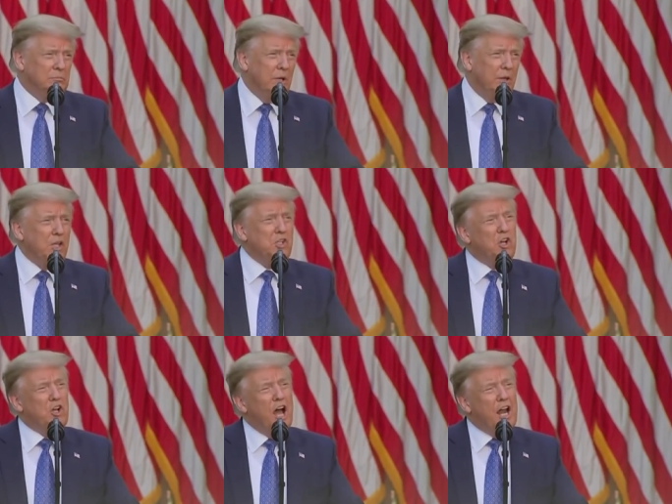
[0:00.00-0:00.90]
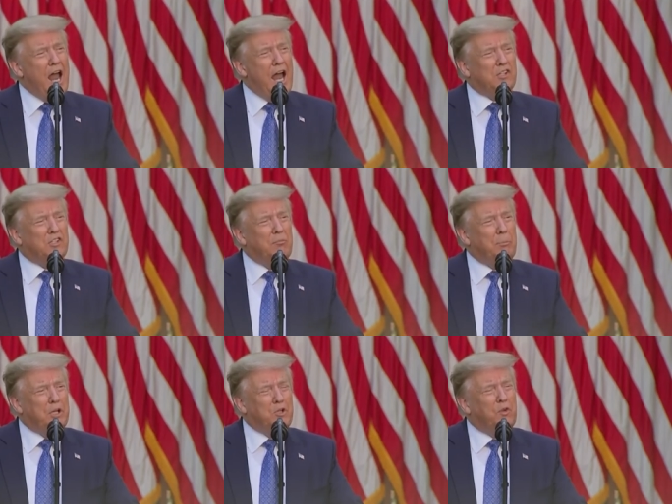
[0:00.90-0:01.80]
These are not acts of
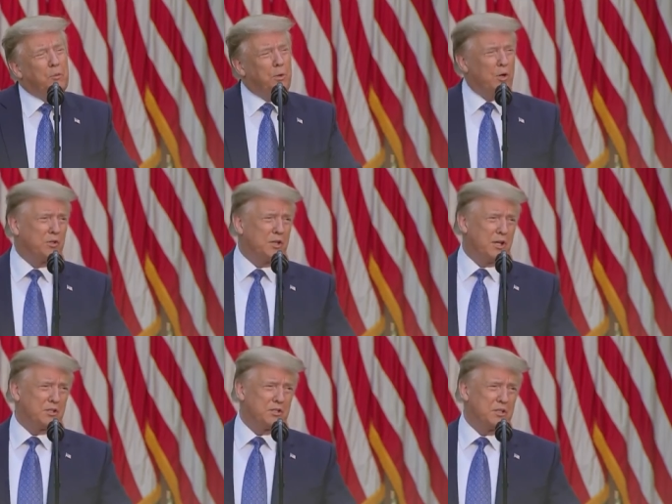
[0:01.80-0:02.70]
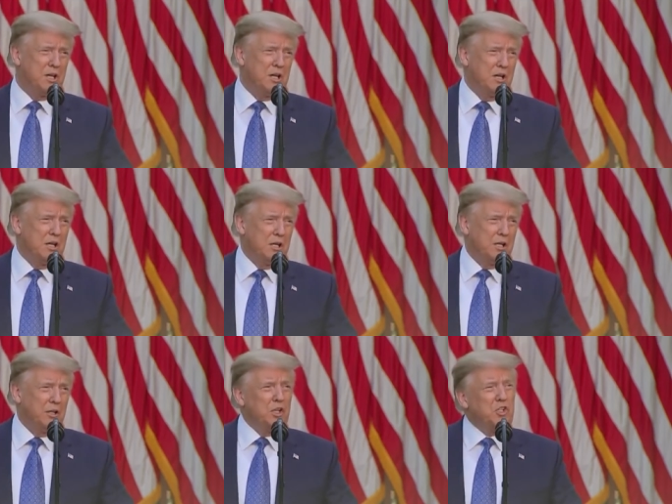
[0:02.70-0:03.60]
peaceful protest.
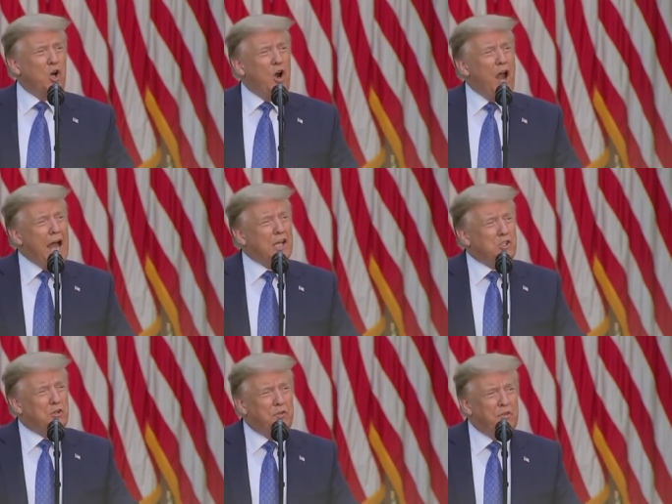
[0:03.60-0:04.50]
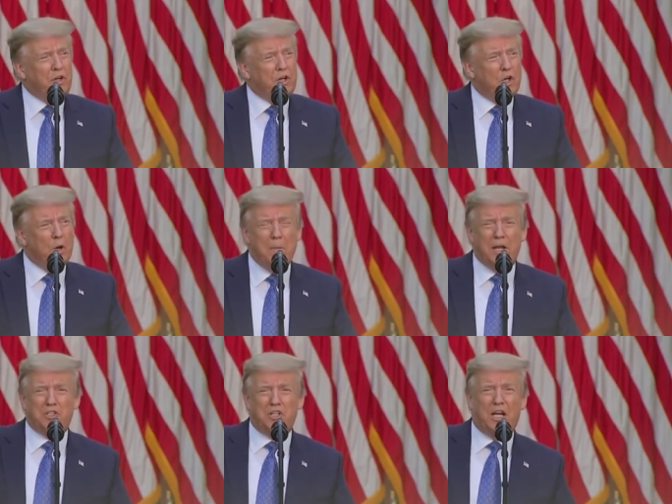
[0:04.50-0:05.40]
These are acts of
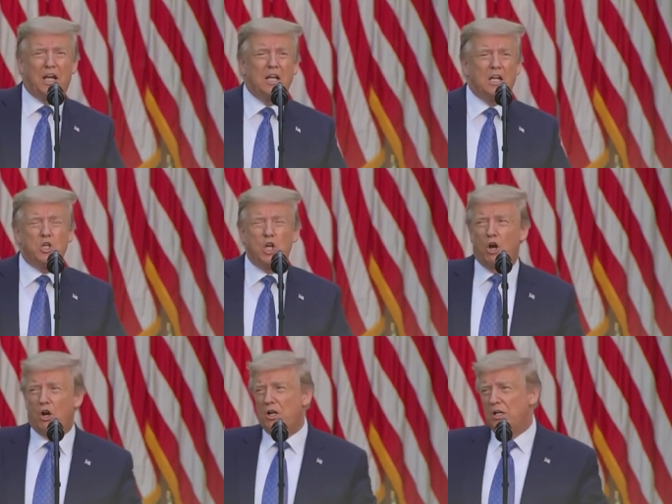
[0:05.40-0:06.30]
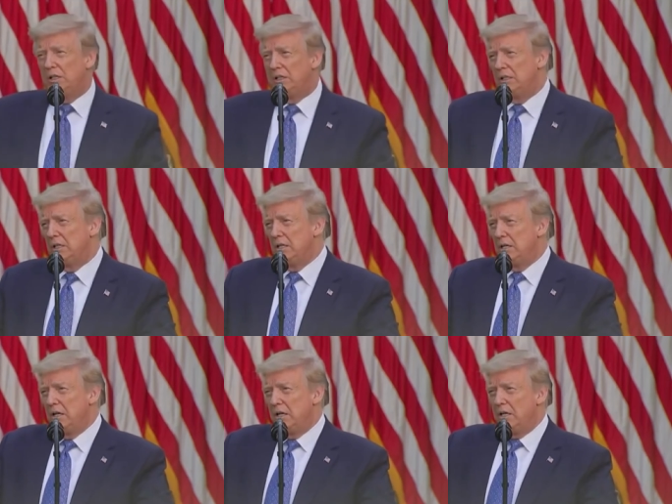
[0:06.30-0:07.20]
domestic terror.
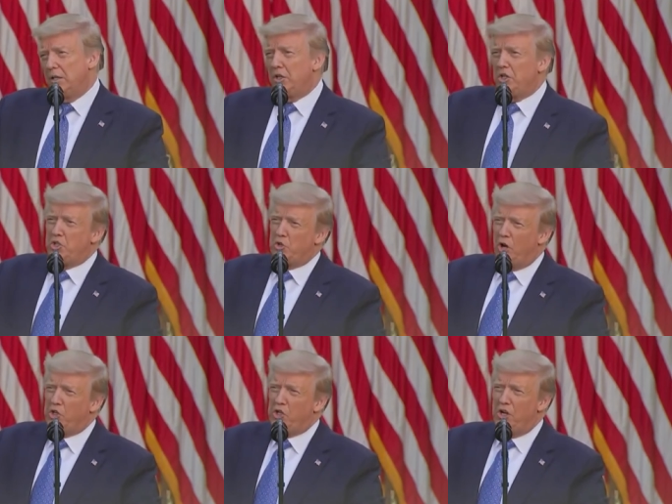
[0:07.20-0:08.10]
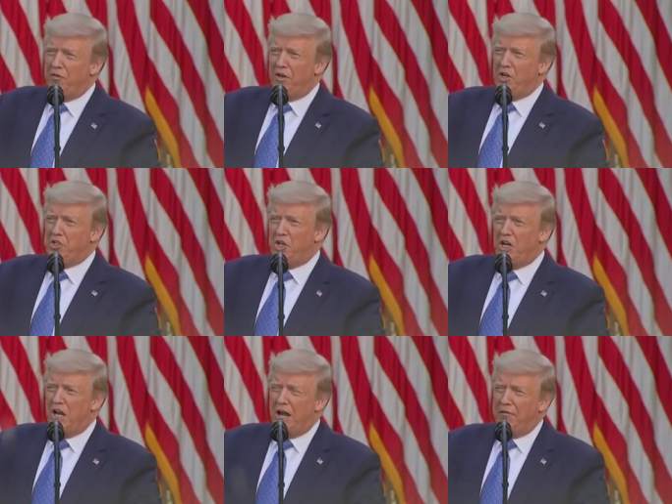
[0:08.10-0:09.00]
The destruction of innocent
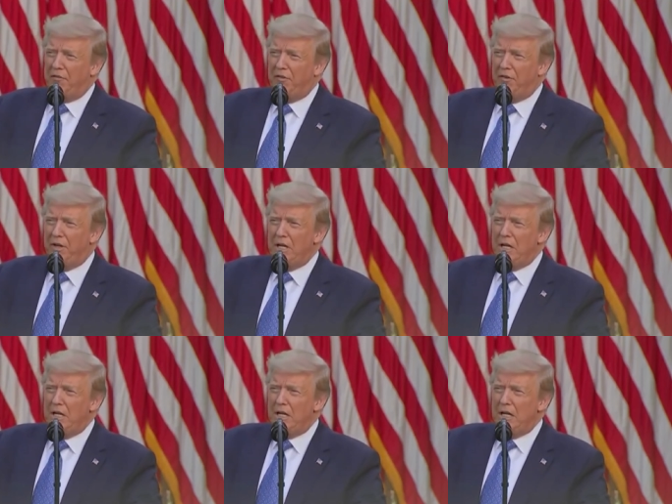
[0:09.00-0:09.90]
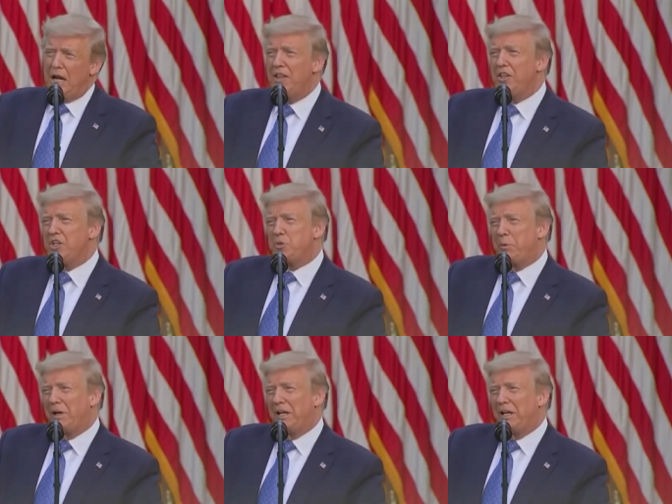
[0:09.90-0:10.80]
life and the
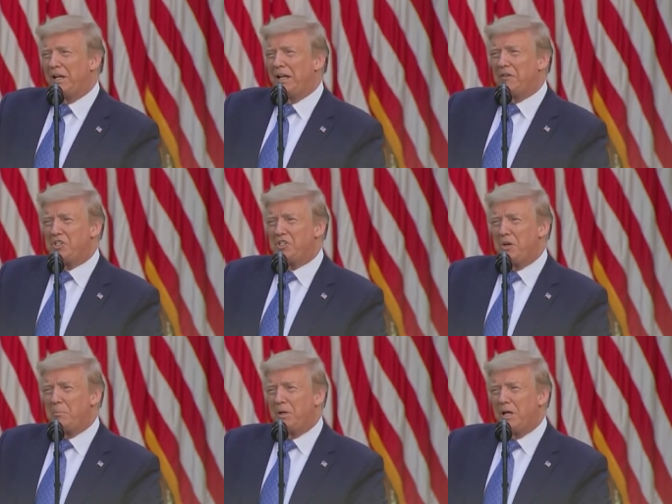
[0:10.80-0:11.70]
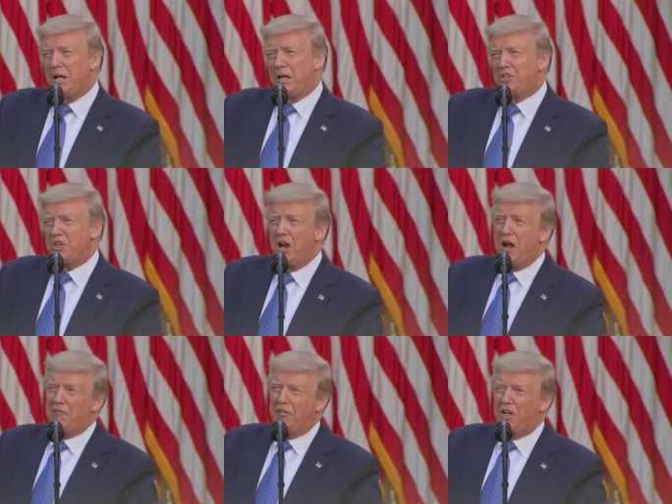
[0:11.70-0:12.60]
spilling of innocent blood is an
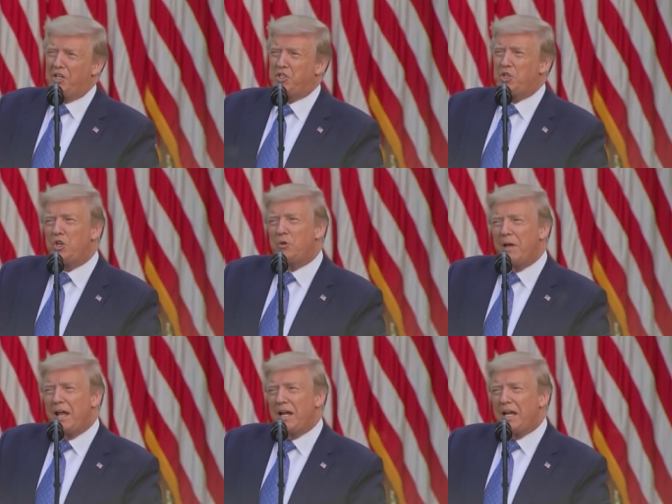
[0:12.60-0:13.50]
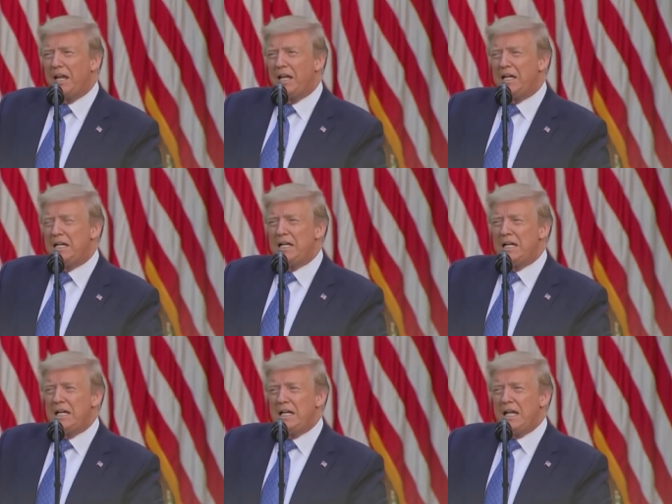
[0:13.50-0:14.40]
offense to humanity
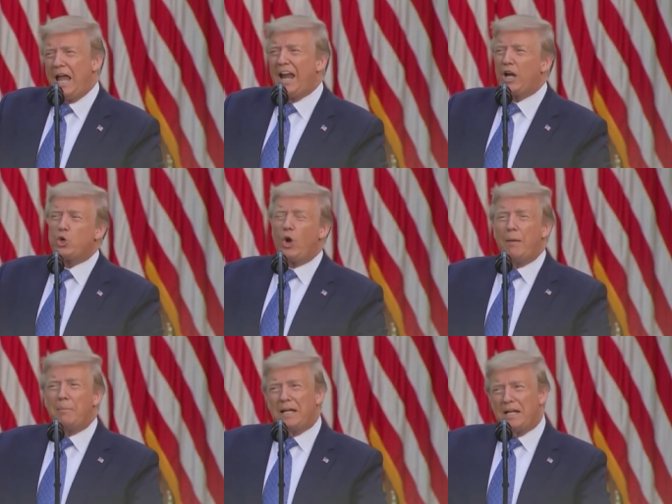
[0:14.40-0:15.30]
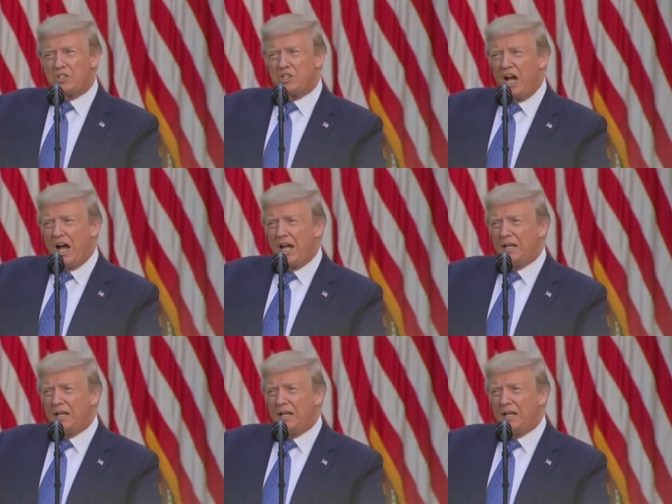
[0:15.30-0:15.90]
and a crime against God.